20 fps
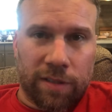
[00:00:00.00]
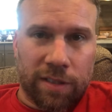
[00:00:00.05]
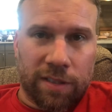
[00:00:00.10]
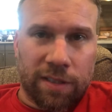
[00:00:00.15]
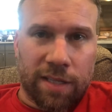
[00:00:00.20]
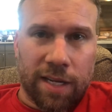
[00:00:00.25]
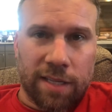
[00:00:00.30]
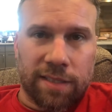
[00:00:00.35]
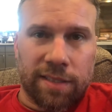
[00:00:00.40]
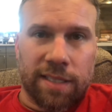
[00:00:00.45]

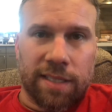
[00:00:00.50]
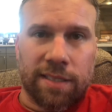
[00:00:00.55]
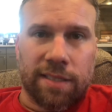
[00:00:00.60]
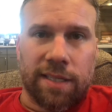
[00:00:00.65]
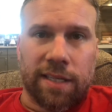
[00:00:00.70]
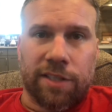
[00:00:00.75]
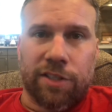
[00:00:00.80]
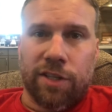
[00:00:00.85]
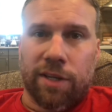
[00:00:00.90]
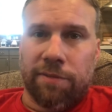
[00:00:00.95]
discuss
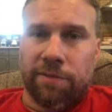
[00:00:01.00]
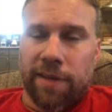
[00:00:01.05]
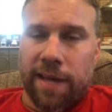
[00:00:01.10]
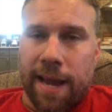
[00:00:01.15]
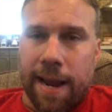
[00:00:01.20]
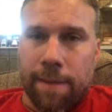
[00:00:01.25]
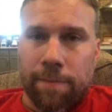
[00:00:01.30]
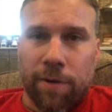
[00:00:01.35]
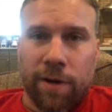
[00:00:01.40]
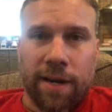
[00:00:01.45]
this, like Jeff
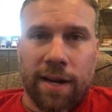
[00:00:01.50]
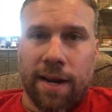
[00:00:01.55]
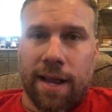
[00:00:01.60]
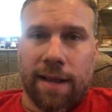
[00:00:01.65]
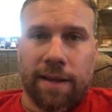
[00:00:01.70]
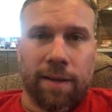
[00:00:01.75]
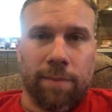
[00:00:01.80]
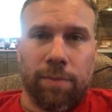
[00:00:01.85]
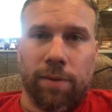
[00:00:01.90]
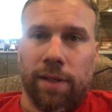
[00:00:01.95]
Cameron, and
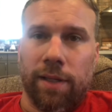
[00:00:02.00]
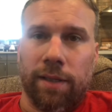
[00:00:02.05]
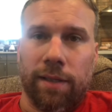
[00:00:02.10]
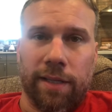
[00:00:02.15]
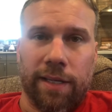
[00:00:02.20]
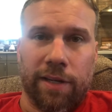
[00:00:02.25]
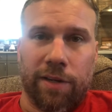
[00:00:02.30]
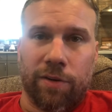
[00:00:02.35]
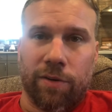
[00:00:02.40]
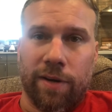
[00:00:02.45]
I
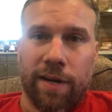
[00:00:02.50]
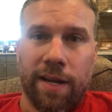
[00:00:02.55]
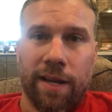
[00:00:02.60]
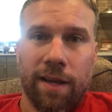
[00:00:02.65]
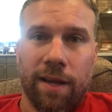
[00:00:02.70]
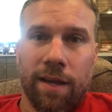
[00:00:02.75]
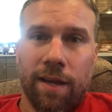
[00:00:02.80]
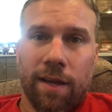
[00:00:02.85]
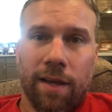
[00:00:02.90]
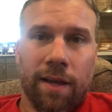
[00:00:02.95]
completely
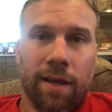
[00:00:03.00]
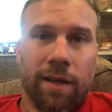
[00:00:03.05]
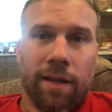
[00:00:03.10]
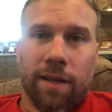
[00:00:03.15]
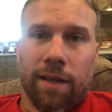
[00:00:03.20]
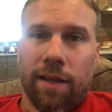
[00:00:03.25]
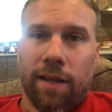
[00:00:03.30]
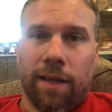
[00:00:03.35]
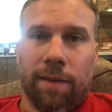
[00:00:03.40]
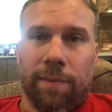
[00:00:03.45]
agree.
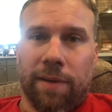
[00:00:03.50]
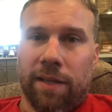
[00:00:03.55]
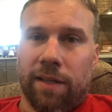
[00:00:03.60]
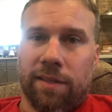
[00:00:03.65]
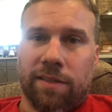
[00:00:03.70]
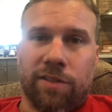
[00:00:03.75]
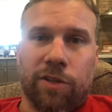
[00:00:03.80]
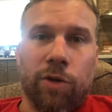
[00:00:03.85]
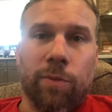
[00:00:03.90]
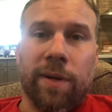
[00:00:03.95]
I mean,
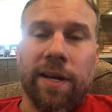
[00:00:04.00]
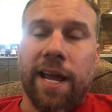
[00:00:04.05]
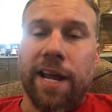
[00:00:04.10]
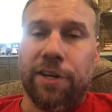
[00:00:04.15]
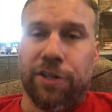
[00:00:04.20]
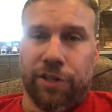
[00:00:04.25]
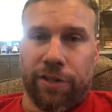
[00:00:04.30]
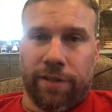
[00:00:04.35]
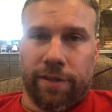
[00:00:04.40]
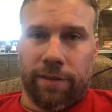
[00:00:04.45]
it's human
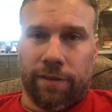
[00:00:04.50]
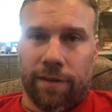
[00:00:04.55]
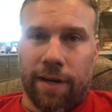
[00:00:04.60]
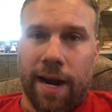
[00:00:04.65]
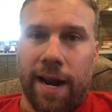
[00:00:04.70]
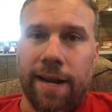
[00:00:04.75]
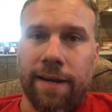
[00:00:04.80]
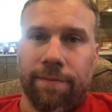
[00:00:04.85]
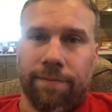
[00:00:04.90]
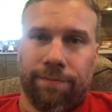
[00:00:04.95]
nature,
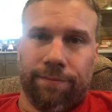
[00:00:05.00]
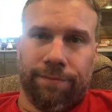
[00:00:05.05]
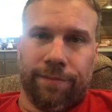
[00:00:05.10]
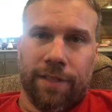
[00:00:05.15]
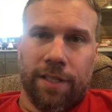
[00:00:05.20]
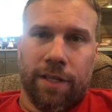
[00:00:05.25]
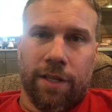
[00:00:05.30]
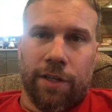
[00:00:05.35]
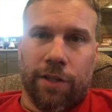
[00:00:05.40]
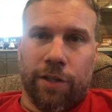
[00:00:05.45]
right?
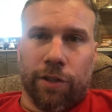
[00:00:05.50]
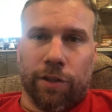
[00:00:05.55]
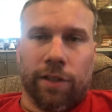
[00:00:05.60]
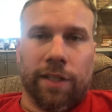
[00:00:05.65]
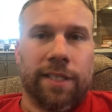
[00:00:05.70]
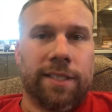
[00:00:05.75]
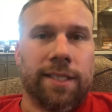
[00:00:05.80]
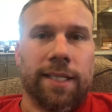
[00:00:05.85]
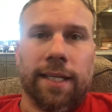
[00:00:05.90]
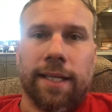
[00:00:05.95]
You're
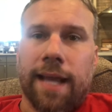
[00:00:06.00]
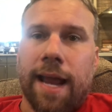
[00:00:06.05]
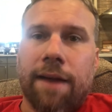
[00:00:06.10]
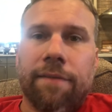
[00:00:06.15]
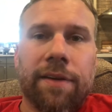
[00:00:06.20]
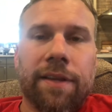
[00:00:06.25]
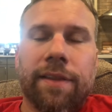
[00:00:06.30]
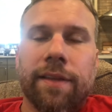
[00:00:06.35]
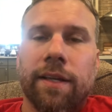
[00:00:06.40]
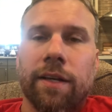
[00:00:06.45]
listening to
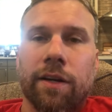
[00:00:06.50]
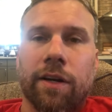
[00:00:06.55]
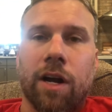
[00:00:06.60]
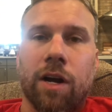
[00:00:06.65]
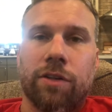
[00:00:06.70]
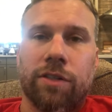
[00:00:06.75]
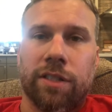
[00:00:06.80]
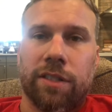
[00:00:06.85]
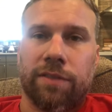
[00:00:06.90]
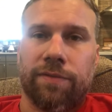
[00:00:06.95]
everything your
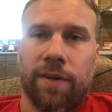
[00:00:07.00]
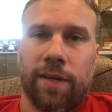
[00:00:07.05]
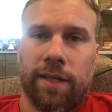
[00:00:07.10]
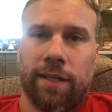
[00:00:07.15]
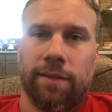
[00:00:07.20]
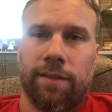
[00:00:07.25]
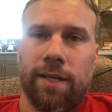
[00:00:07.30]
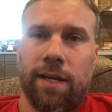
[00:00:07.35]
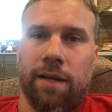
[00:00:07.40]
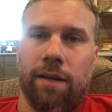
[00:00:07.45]
coaches
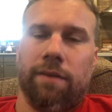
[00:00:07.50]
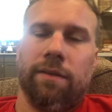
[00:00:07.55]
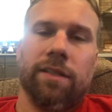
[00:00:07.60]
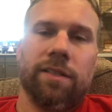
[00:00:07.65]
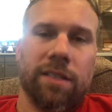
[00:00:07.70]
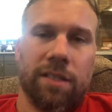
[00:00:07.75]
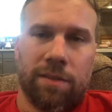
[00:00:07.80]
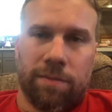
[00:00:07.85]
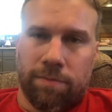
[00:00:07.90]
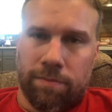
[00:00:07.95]
fucking tell you, and
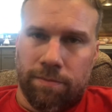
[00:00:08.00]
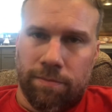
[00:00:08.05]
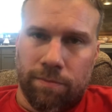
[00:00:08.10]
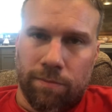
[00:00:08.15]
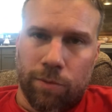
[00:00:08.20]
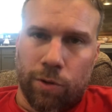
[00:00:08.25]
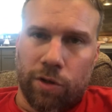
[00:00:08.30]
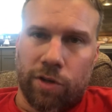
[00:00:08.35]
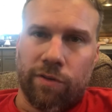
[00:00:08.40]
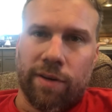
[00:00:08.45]
this is
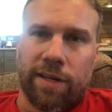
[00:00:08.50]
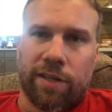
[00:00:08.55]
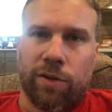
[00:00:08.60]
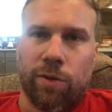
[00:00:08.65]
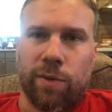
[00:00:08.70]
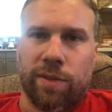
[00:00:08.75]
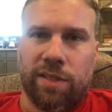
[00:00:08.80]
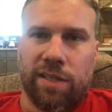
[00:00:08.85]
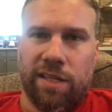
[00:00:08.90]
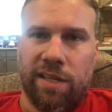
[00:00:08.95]
more direct
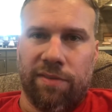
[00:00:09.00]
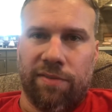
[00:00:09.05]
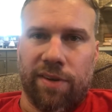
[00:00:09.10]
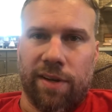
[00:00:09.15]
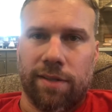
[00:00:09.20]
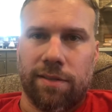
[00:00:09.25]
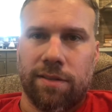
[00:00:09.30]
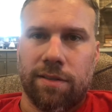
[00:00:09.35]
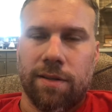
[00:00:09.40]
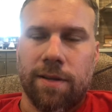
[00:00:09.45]
towards the
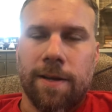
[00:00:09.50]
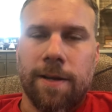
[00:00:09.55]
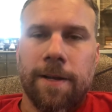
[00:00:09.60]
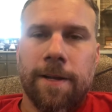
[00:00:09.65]
defense.